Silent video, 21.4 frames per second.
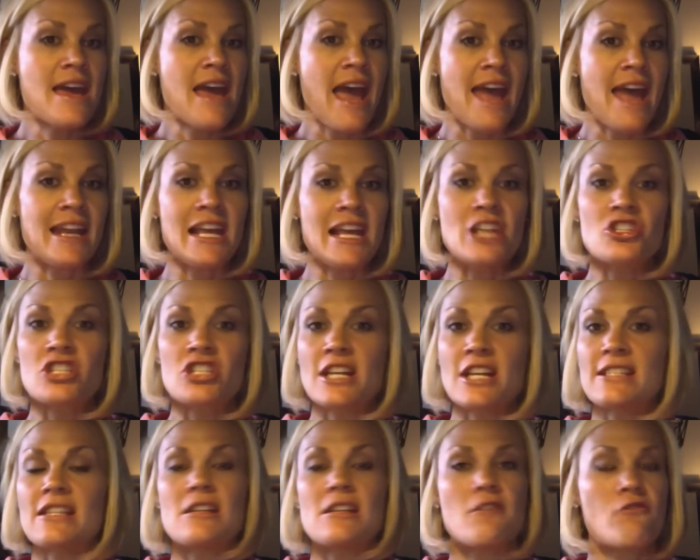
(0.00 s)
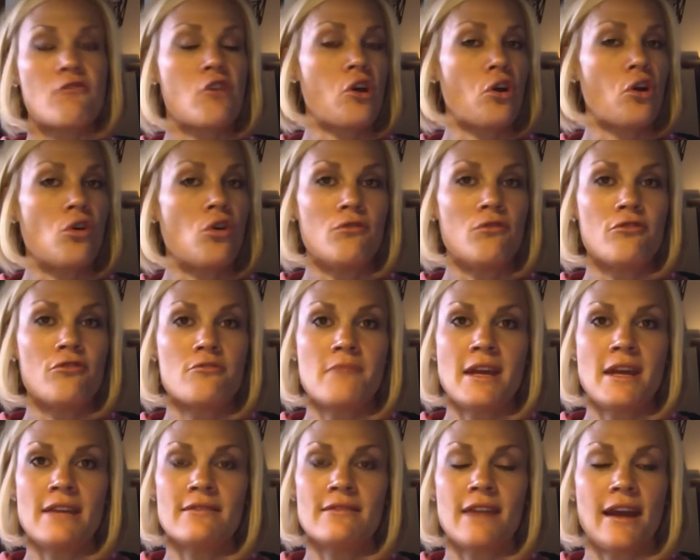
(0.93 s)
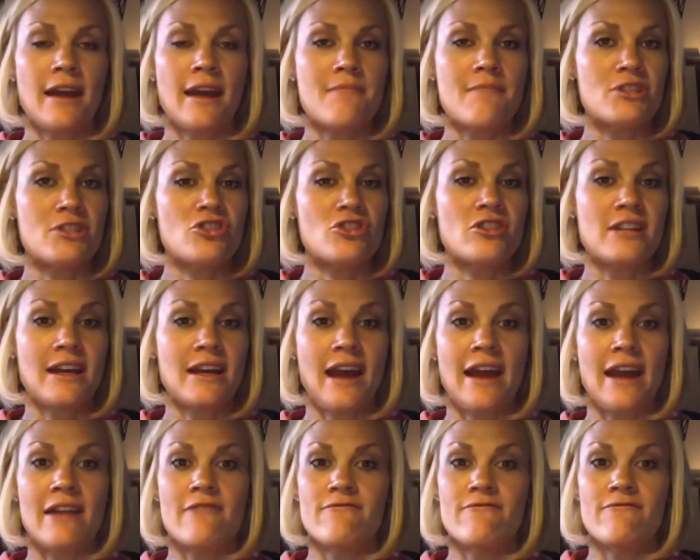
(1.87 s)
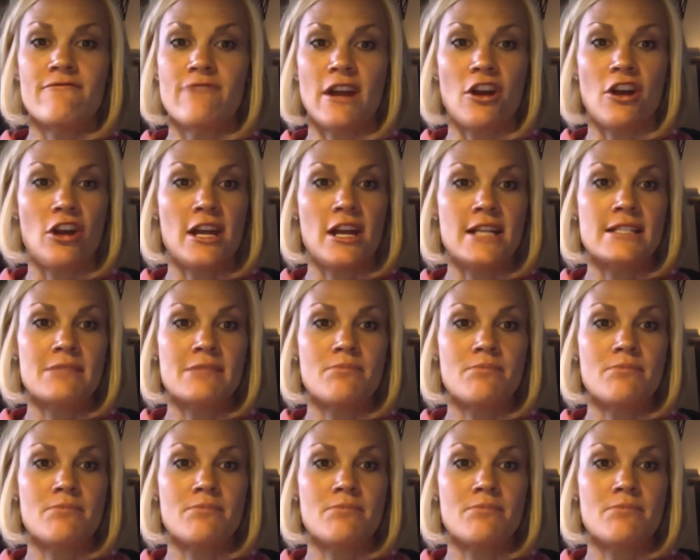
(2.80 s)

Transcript: And each day is a different goal for me. Like I mentioned, it kind of varies,